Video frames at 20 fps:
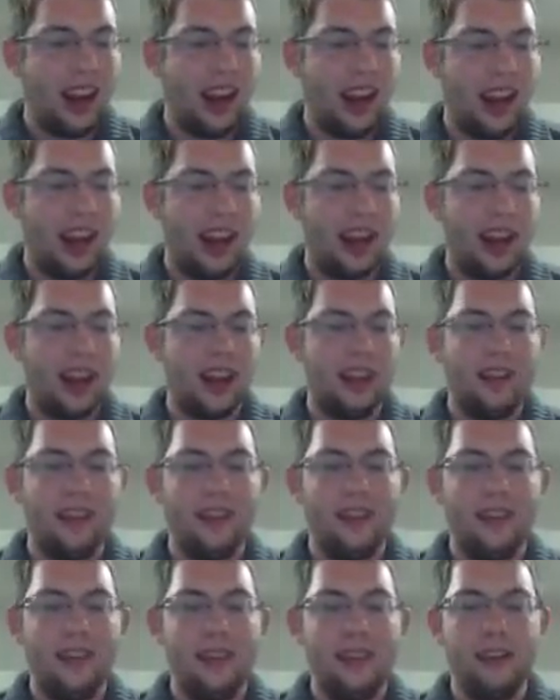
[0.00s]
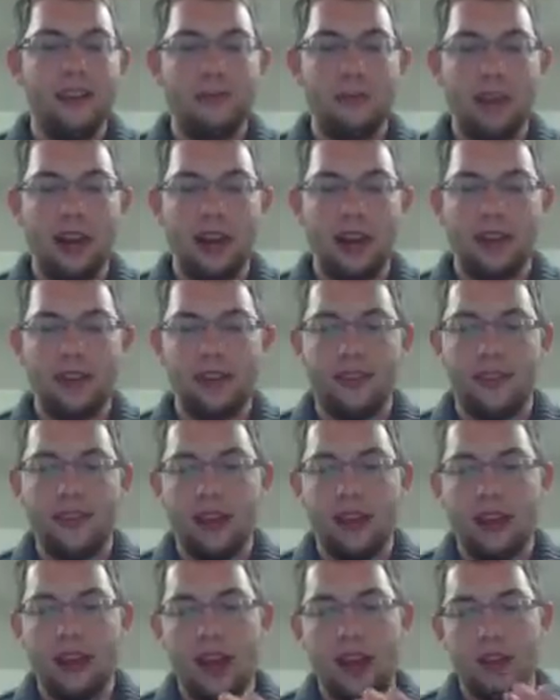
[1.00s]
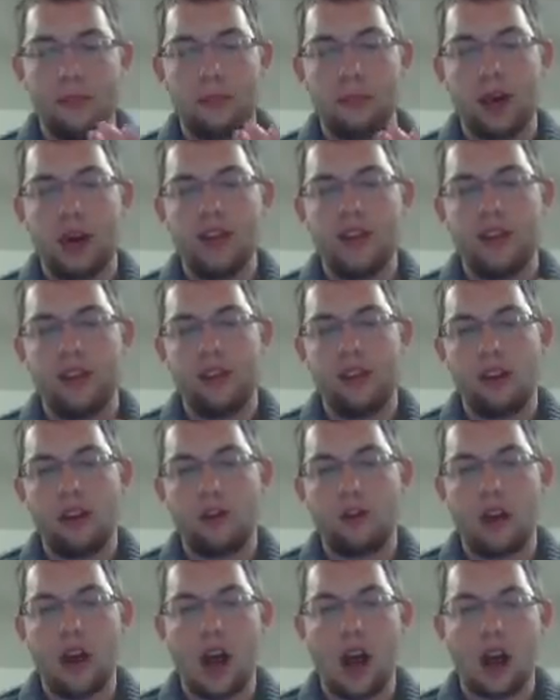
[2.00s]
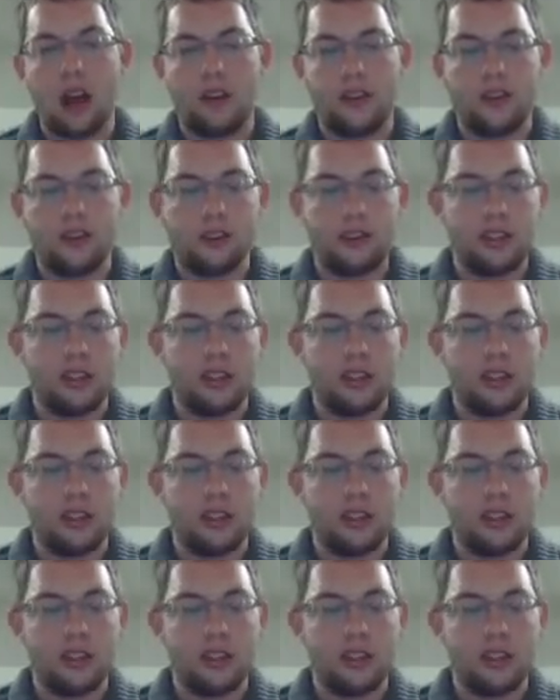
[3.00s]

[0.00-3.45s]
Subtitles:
and these plants, impressions on rocks.